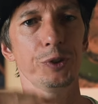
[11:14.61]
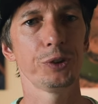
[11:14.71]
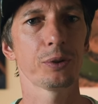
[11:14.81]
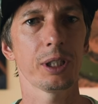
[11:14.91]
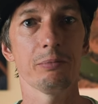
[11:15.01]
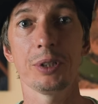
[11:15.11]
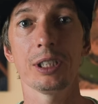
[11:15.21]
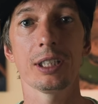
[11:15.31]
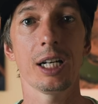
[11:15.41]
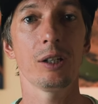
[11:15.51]
You can
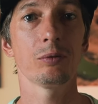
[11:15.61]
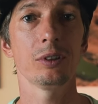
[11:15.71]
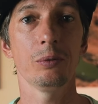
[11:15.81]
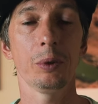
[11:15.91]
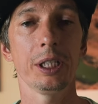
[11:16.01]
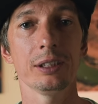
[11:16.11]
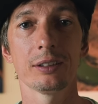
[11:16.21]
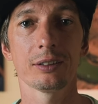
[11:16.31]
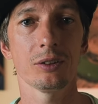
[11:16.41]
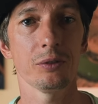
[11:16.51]
bring down the
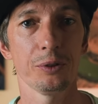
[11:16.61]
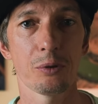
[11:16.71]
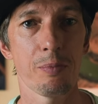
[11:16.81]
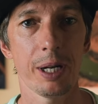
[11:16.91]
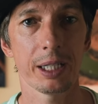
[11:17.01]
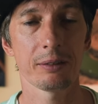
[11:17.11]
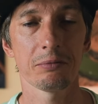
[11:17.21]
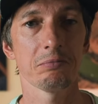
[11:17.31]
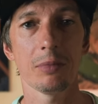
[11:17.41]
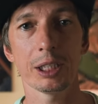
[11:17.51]
weight of your pack
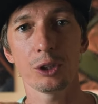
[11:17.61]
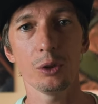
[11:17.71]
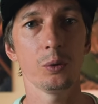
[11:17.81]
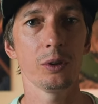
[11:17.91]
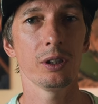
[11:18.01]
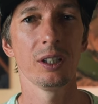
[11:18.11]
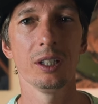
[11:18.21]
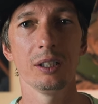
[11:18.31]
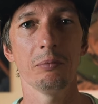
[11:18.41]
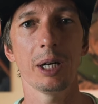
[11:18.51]
much lower.
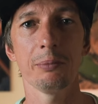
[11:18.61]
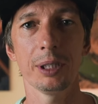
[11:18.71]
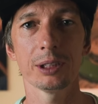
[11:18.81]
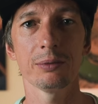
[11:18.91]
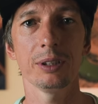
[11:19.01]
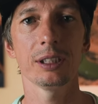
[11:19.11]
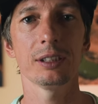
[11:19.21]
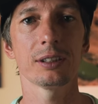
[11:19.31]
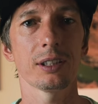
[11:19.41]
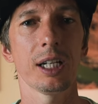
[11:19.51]
My base weight
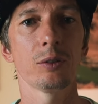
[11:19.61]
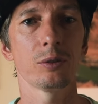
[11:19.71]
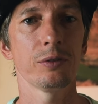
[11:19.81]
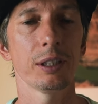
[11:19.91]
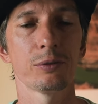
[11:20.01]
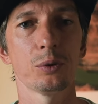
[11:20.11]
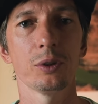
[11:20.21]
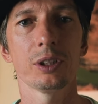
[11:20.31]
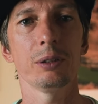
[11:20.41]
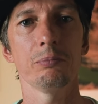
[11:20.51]
is around 12 to
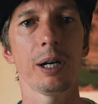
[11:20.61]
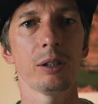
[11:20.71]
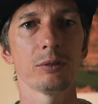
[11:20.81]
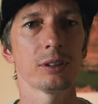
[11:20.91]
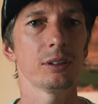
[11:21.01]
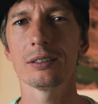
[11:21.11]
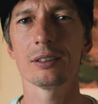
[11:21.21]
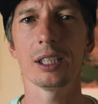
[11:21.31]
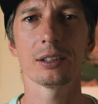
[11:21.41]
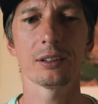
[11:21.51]
13 pounds.
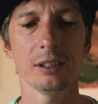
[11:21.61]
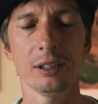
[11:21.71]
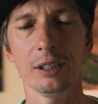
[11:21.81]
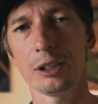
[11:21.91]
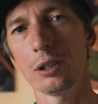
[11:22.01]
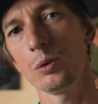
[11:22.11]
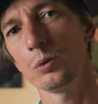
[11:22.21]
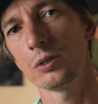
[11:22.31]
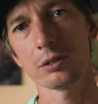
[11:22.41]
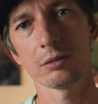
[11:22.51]
That
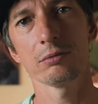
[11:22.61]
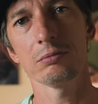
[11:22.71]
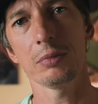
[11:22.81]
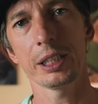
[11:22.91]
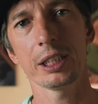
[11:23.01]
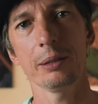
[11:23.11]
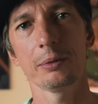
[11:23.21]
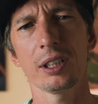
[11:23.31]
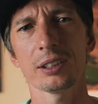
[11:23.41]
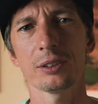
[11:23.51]
includes my
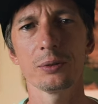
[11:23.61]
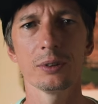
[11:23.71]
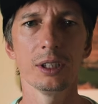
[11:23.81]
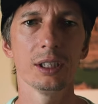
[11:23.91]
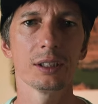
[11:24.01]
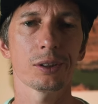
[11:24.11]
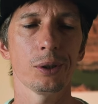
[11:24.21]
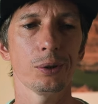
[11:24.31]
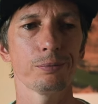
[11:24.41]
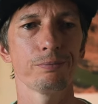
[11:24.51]
cameras too.
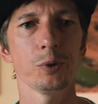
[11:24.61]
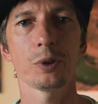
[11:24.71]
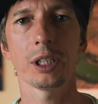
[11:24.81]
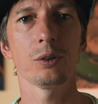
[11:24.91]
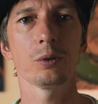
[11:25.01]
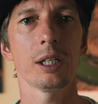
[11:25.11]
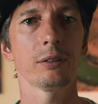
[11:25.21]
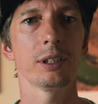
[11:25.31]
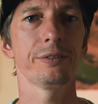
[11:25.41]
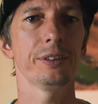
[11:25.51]
So you can go
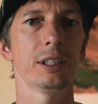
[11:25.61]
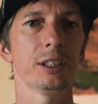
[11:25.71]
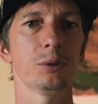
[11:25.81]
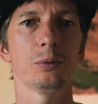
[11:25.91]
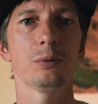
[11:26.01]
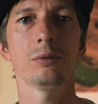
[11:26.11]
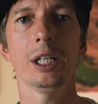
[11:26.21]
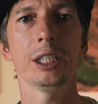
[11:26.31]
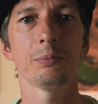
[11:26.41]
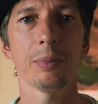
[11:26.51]
down definitely to
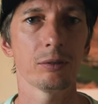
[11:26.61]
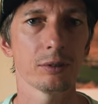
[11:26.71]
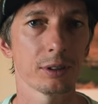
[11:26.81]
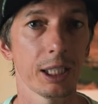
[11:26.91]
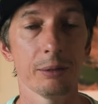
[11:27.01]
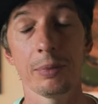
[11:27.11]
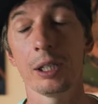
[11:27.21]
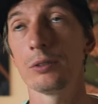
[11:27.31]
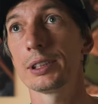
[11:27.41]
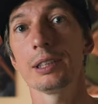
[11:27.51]
8 pounds, 9
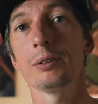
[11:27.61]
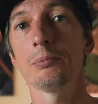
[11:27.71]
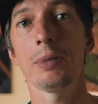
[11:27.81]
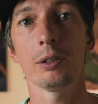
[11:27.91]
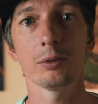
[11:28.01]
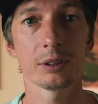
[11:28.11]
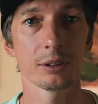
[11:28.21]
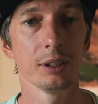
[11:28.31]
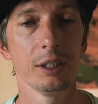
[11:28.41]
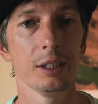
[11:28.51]
pounds, 7 pounds.
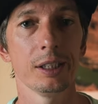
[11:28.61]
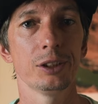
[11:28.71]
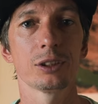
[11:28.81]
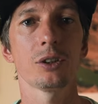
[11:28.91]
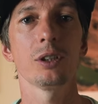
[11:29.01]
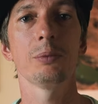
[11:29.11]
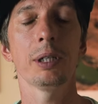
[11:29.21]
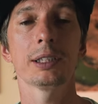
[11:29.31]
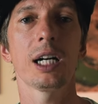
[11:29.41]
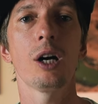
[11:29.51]
It just all
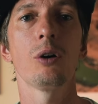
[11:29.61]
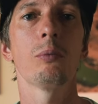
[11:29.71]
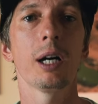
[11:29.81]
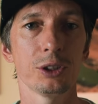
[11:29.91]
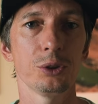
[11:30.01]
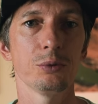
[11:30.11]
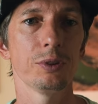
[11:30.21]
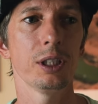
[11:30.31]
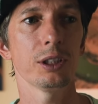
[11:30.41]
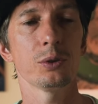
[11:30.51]
depends how much you're
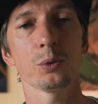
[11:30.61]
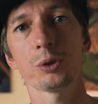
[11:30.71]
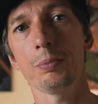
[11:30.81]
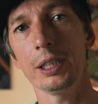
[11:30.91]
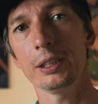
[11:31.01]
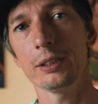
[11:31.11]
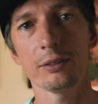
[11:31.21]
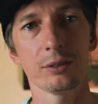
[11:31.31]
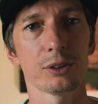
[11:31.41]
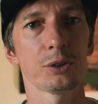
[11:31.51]
willing to spend
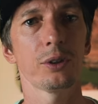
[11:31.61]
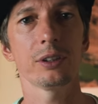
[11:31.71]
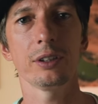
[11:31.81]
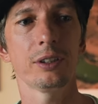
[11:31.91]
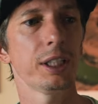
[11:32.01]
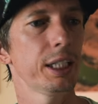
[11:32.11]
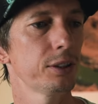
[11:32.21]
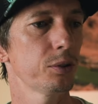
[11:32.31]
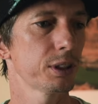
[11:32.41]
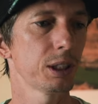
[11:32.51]
on a certain
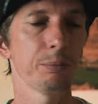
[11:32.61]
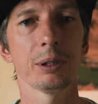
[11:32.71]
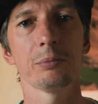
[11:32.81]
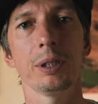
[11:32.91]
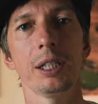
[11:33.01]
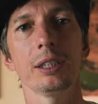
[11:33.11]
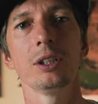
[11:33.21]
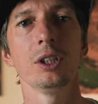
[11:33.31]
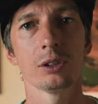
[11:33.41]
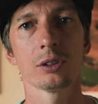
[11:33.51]
tent or sleeping pad.
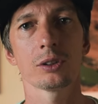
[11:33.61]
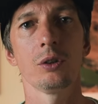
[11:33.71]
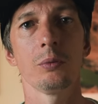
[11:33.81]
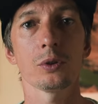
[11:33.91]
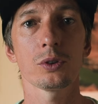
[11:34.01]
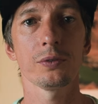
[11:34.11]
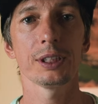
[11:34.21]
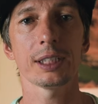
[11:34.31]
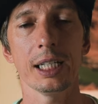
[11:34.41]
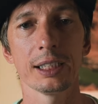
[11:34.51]
So most of
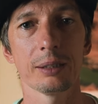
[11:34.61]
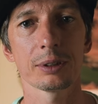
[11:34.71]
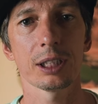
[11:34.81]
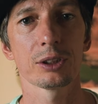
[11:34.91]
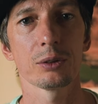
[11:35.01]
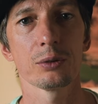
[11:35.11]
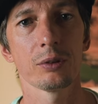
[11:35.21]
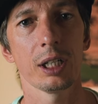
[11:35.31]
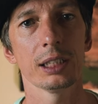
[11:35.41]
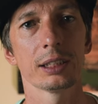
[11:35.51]
these items I showed you
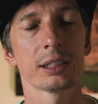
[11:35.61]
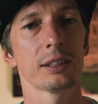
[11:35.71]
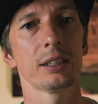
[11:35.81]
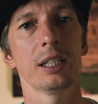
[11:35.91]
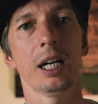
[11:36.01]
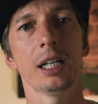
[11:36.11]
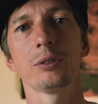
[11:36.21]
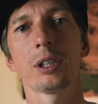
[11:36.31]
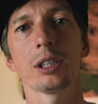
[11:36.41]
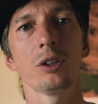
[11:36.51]
guys,
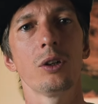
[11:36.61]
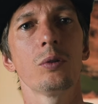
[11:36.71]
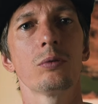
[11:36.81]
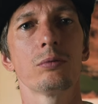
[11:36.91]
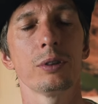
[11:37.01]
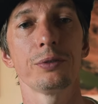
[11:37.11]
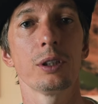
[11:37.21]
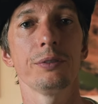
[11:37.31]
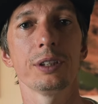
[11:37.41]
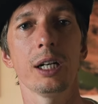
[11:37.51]
you can go, if you
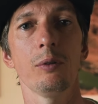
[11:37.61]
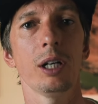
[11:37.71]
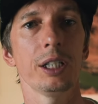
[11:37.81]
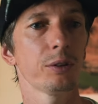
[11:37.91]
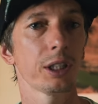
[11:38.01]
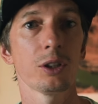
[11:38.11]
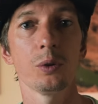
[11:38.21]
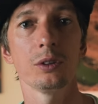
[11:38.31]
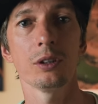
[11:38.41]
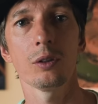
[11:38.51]
live in Hawaii, you can
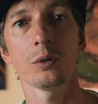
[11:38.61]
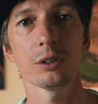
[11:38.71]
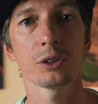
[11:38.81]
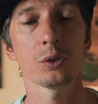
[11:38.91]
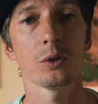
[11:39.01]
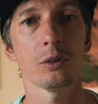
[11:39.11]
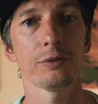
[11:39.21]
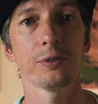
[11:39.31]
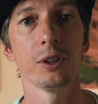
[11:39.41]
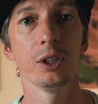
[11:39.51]
go in the local store
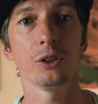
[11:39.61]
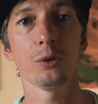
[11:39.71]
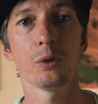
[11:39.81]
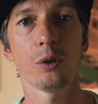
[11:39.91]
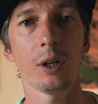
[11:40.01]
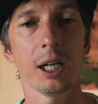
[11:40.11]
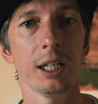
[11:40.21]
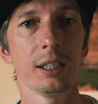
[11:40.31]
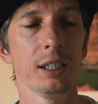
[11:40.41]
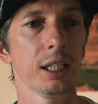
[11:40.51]
of
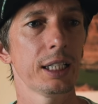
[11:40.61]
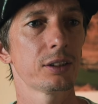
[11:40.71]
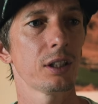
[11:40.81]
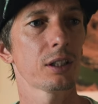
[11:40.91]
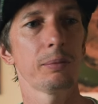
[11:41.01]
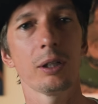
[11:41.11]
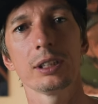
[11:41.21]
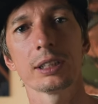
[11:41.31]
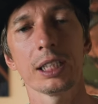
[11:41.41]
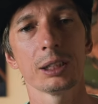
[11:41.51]
Yuloha. I talked about
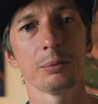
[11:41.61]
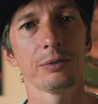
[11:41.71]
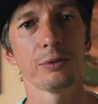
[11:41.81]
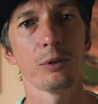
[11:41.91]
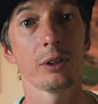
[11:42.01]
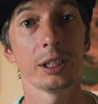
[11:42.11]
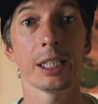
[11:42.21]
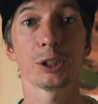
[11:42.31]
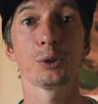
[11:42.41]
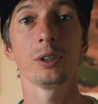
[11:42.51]
these guys before, and
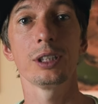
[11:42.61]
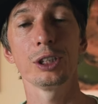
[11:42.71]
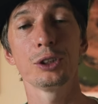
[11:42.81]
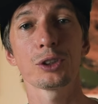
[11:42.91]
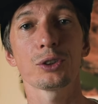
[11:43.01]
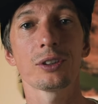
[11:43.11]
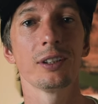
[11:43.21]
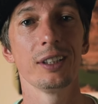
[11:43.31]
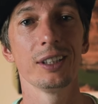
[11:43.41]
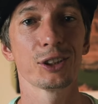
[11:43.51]
actually they just
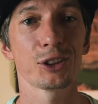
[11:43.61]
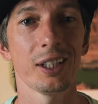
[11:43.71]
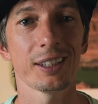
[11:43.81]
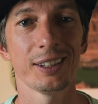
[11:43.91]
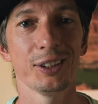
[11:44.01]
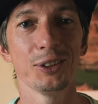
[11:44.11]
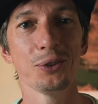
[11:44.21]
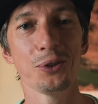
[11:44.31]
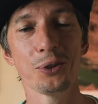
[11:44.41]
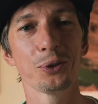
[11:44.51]
started a
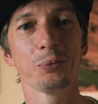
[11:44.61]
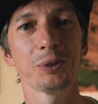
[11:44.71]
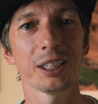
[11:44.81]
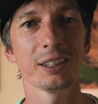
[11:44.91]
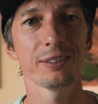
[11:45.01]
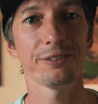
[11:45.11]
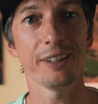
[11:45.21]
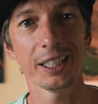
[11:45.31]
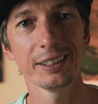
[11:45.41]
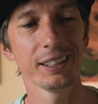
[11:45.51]
new YouTube channel,
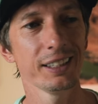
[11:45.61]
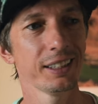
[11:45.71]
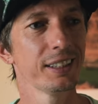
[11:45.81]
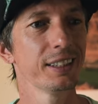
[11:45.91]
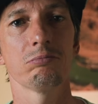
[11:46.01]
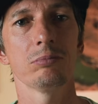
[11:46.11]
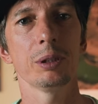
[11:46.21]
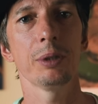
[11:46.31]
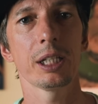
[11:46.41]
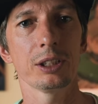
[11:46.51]
finally.
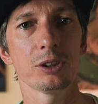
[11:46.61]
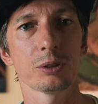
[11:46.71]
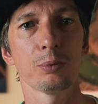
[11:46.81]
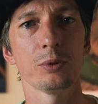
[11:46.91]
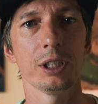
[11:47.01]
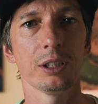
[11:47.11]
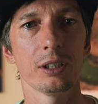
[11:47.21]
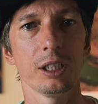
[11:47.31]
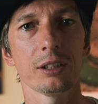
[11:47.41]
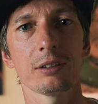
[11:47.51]
Maybe I can just put their
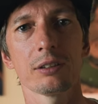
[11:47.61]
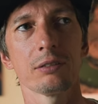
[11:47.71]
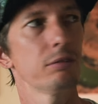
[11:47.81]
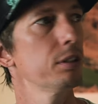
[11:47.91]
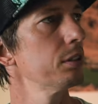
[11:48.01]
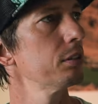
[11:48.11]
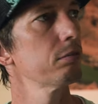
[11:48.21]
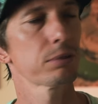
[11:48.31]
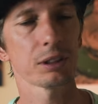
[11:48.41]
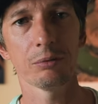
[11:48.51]
link
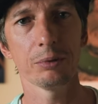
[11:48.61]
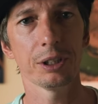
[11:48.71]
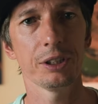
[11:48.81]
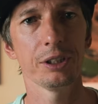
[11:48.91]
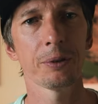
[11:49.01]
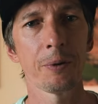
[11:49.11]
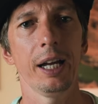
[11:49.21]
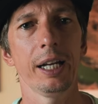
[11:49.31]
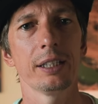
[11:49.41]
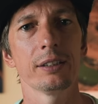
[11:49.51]
somewhere here
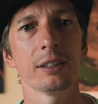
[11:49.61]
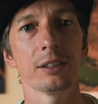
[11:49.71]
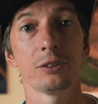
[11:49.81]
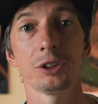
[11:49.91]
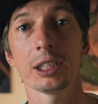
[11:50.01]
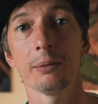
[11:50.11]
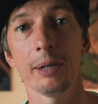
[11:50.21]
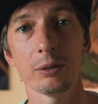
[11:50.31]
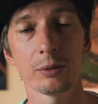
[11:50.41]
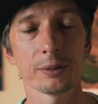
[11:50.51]
and check them
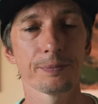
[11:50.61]
out.